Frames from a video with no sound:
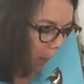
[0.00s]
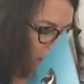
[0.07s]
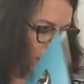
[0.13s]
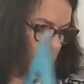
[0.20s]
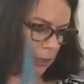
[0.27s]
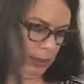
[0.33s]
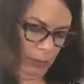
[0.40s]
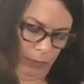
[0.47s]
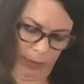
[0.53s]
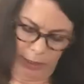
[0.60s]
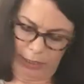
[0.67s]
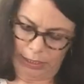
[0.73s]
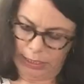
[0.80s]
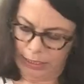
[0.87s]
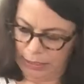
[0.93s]
This
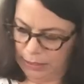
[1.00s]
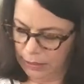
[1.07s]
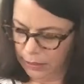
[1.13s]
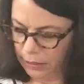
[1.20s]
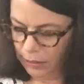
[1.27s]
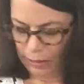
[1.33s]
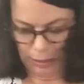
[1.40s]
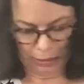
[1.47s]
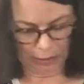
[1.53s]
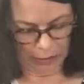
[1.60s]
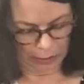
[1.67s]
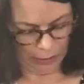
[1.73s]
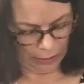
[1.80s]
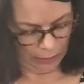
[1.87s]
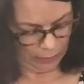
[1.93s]
one is
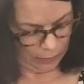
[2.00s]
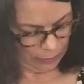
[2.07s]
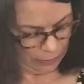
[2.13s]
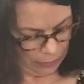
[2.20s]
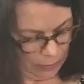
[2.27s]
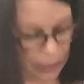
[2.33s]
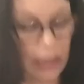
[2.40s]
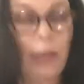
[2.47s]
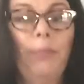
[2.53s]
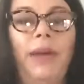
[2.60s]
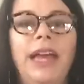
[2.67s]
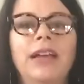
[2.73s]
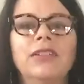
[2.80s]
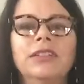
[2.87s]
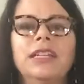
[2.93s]
the
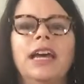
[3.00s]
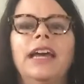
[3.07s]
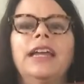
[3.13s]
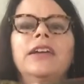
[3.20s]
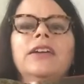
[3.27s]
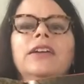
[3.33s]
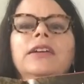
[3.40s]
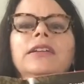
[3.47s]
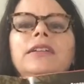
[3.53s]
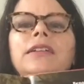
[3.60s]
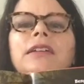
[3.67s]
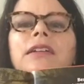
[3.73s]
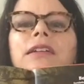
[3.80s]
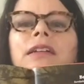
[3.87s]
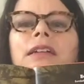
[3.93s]
Bengal tiger.
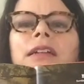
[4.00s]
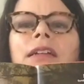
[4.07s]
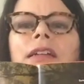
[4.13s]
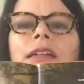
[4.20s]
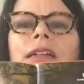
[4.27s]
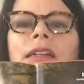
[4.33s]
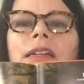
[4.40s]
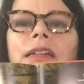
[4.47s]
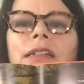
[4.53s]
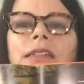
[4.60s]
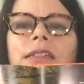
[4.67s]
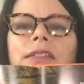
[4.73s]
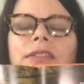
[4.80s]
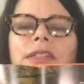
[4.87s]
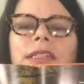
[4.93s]

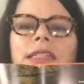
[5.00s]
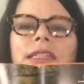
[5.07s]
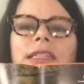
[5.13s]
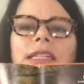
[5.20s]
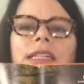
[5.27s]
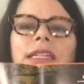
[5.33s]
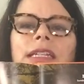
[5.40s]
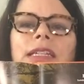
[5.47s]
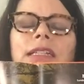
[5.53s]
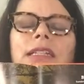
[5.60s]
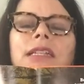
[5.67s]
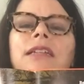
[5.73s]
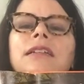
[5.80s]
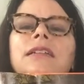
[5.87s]
So you can see he's